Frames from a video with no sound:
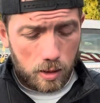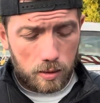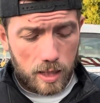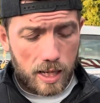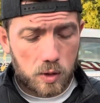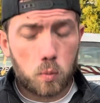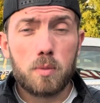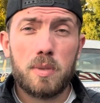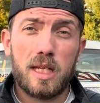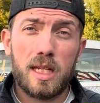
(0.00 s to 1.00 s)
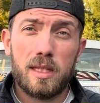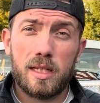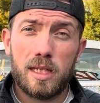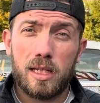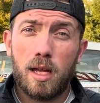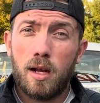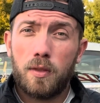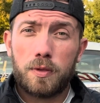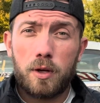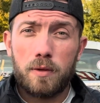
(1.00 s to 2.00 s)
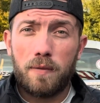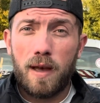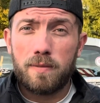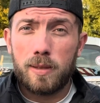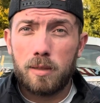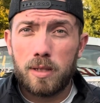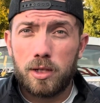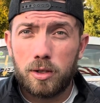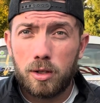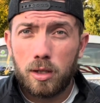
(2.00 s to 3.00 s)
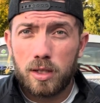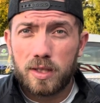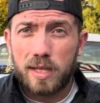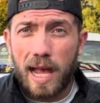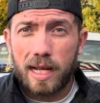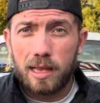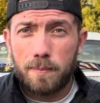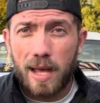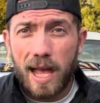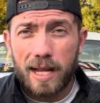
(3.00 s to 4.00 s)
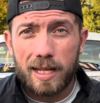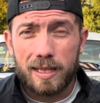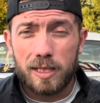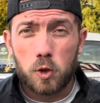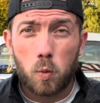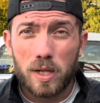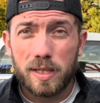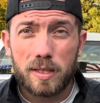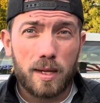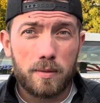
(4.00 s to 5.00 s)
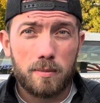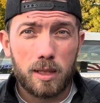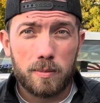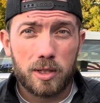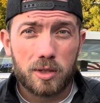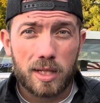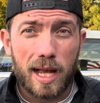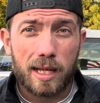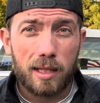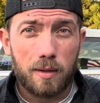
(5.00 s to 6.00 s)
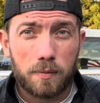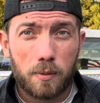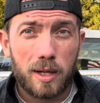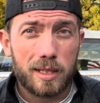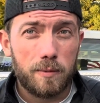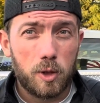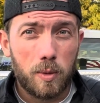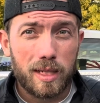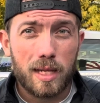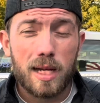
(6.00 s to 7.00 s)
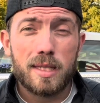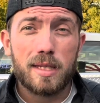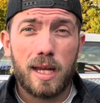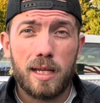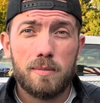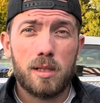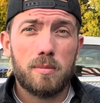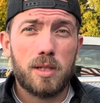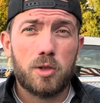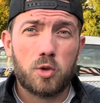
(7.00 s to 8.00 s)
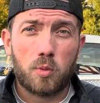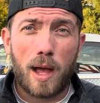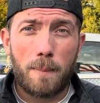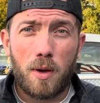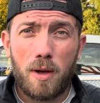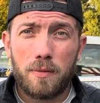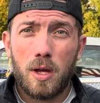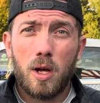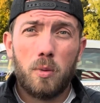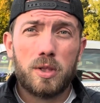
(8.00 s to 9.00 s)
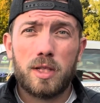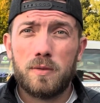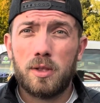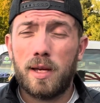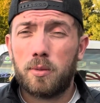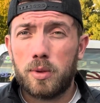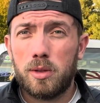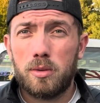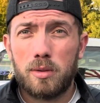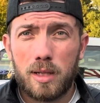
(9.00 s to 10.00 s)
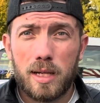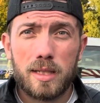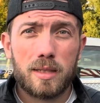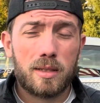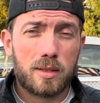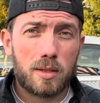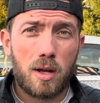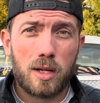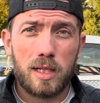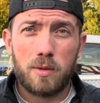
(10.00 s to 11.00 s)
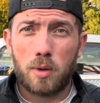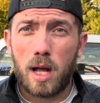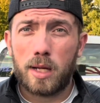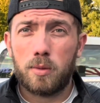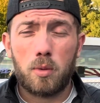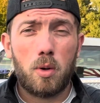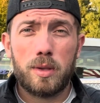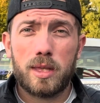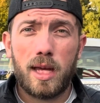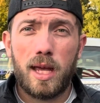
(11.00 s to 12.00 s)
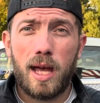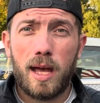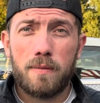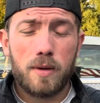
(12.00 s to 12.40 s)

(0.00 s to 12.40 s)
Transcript: Next would be the 35 millimeter stack in the back and the 27 millimeter stack in the front, giving you a nice 8 millimeter drop off, which gives you that real nice Saucony rock and roll that they have,